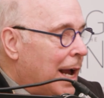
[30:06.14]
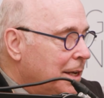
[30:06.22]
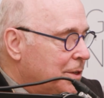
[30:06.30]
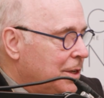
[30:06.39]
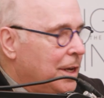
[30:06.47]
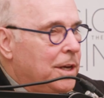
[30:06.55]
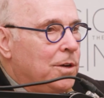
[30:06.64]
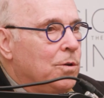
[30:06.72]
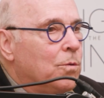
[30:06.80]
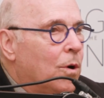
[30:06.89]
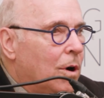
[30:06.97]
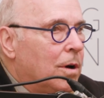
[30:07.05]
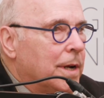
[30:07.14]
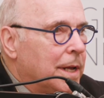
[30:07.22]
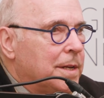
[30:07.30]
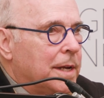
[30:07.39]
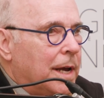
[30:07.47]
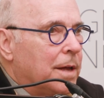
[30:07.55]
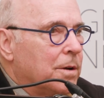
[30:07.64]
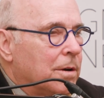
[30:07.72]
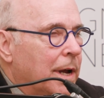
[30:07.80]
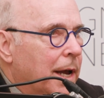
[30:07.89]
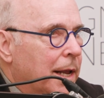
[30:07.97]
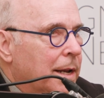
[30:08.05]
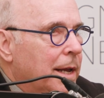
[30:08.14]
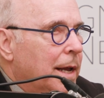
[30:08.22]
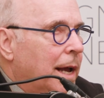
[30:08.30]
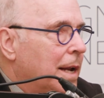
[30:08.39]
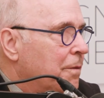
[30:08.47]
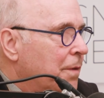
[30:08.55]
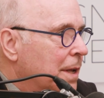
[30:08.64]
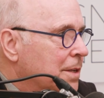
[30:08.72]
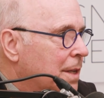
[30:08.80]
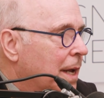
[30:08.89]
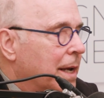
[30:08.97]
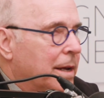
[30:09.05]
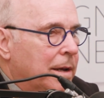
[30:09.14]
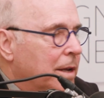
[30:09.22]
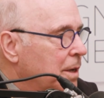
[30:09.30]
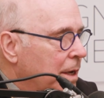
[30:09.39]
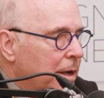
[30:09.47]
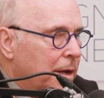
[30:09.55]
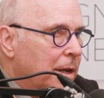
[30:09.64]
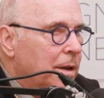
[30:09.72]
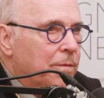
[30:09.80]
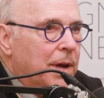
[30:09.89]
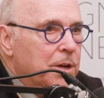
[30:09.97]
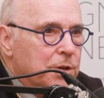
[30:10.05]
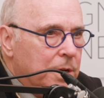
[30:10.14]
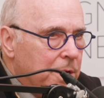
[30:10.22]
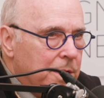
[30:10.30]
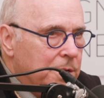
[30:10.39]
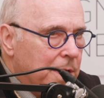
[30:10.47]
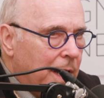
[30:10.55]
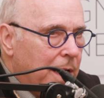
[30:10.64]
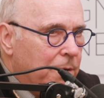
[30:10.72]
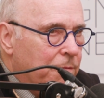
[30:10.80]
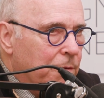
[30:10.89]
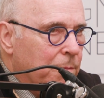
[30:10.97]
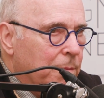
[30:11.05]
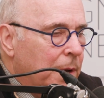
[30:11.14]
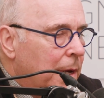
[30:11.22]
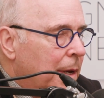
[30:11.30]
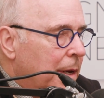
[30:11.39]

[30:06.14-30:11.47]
I see you all get together at events like Innovation and Design from